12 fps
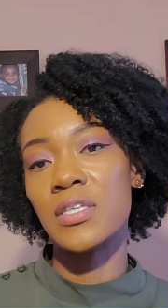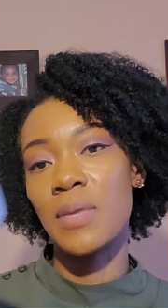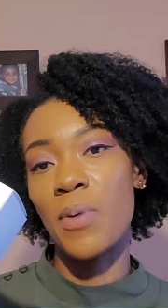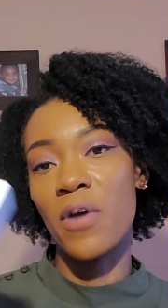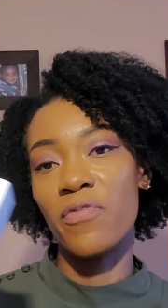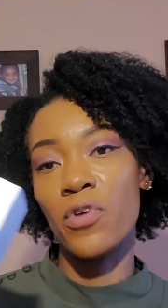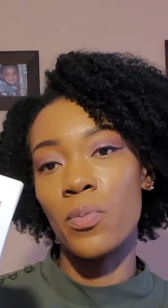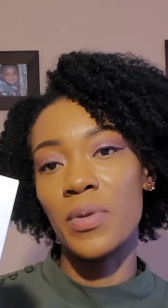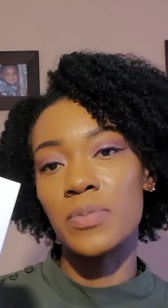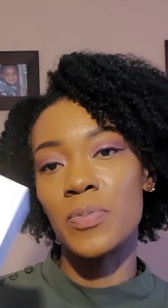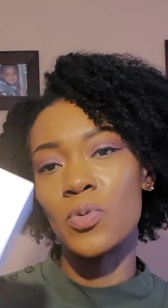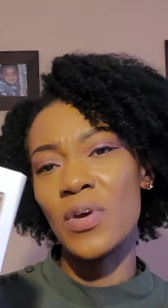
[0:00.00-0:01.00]
perfume
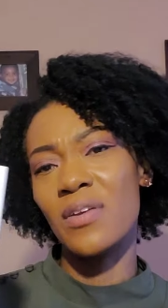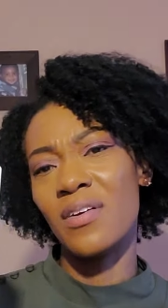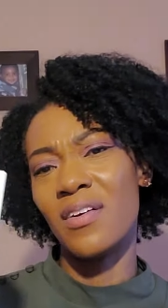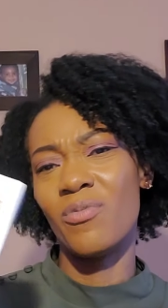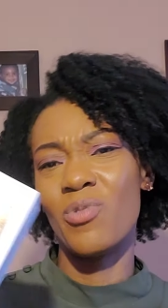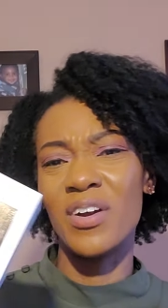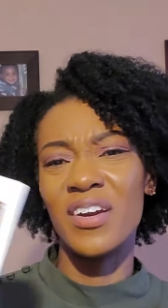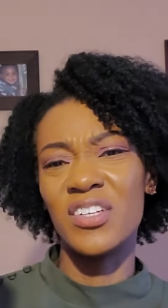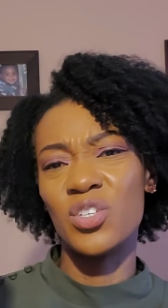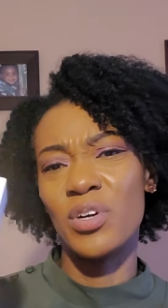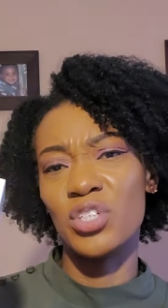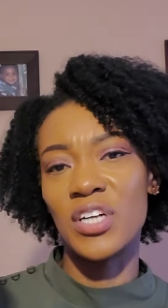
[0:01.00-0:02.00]
is between $100 and
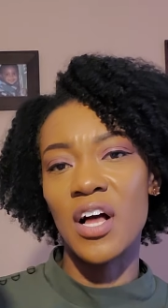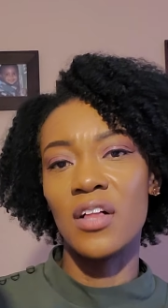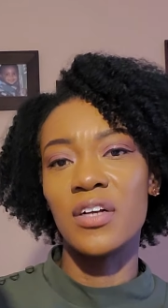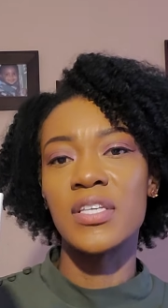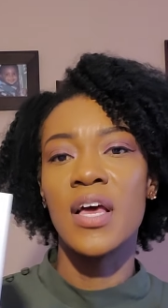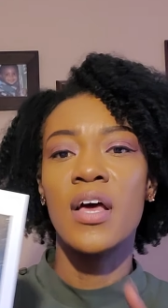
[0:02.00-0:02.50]
$200,